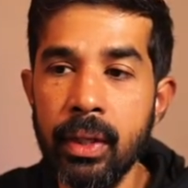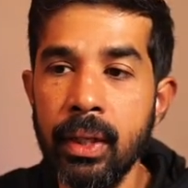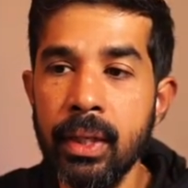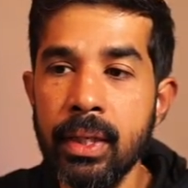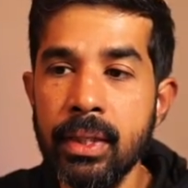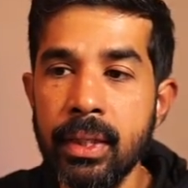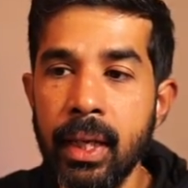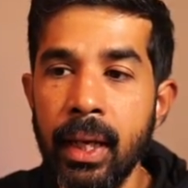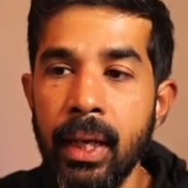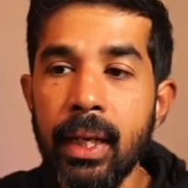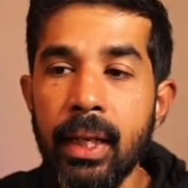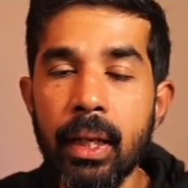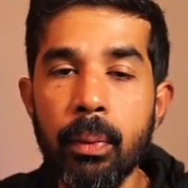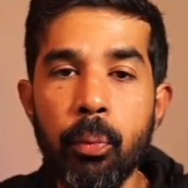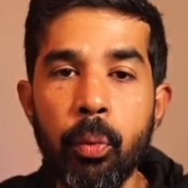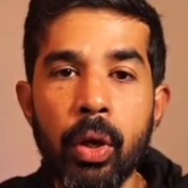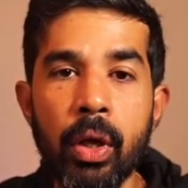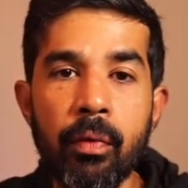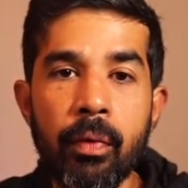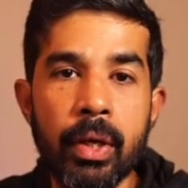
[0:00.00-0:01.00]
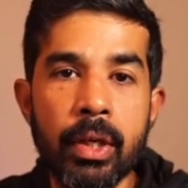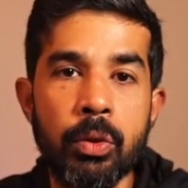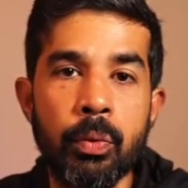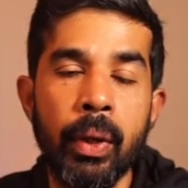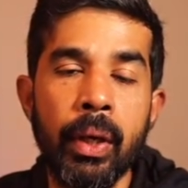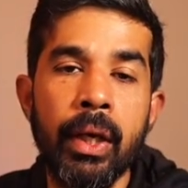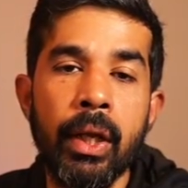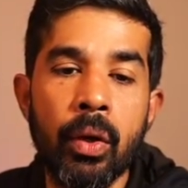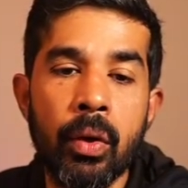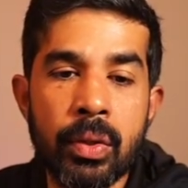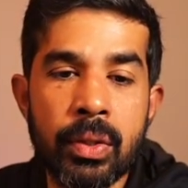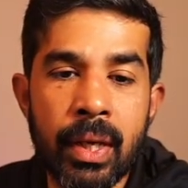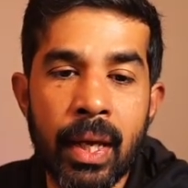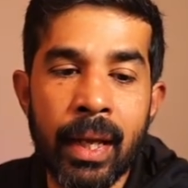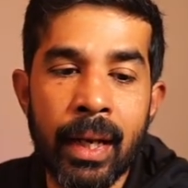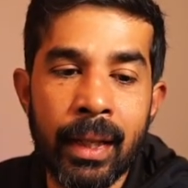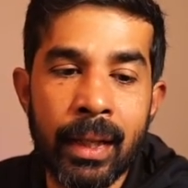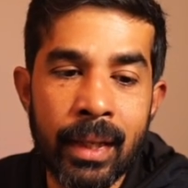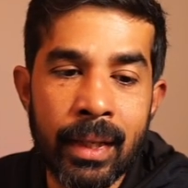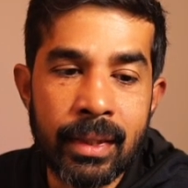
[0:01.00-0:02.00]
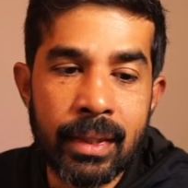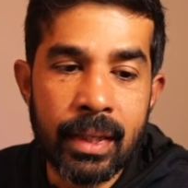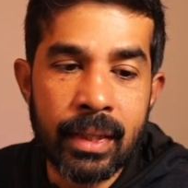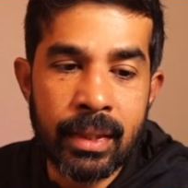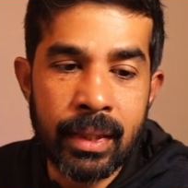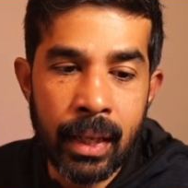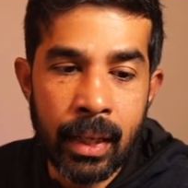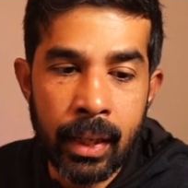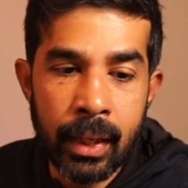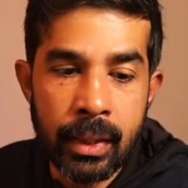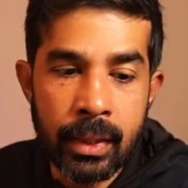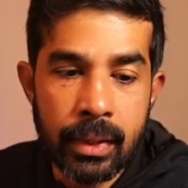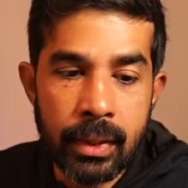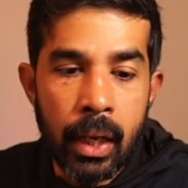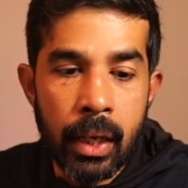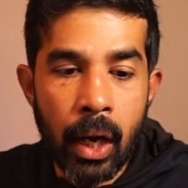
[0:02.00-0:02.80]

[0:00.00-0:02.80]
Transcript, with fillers: this in the previous videos in this series.